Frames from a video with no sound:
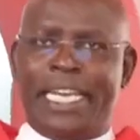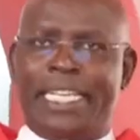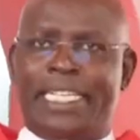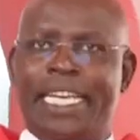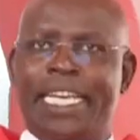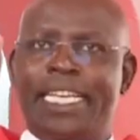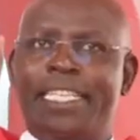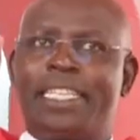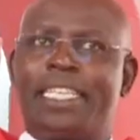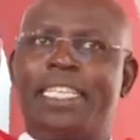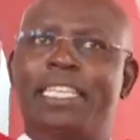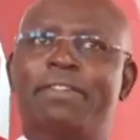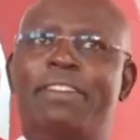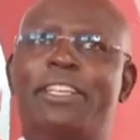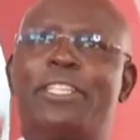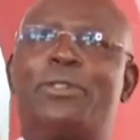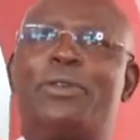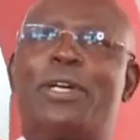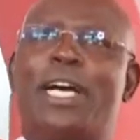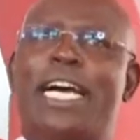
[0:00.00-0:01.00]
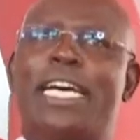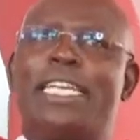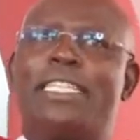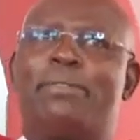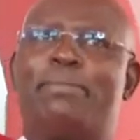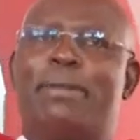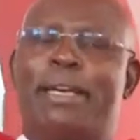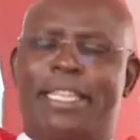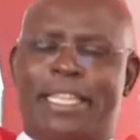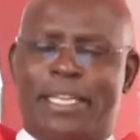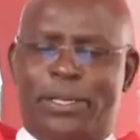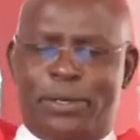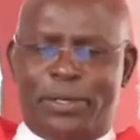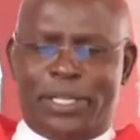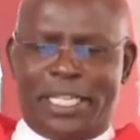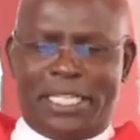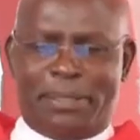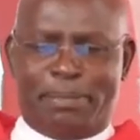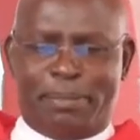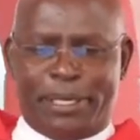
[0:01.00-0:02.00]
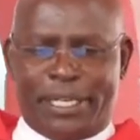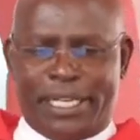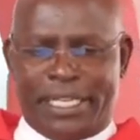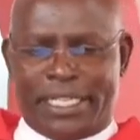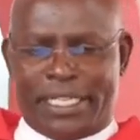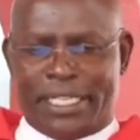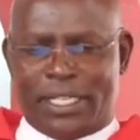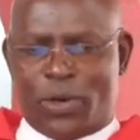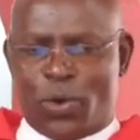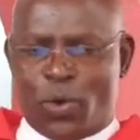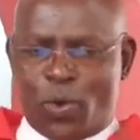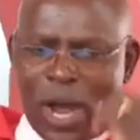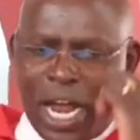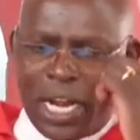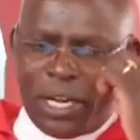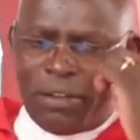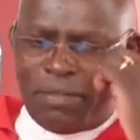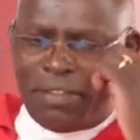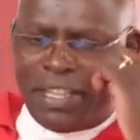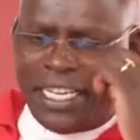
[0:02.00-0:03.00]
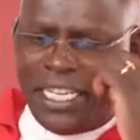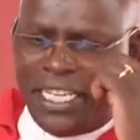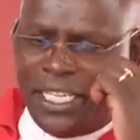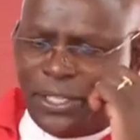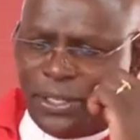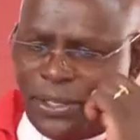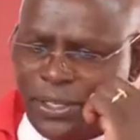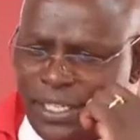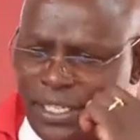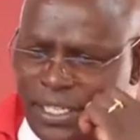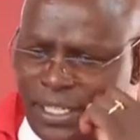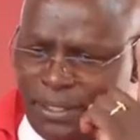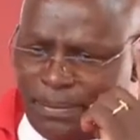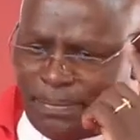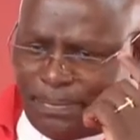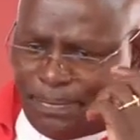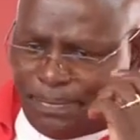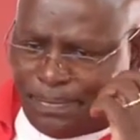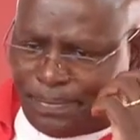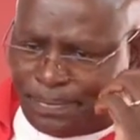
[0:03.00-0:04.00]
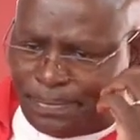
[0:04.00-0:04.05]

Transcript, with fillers: it is given to us by the Holy Spirit. One of the reasons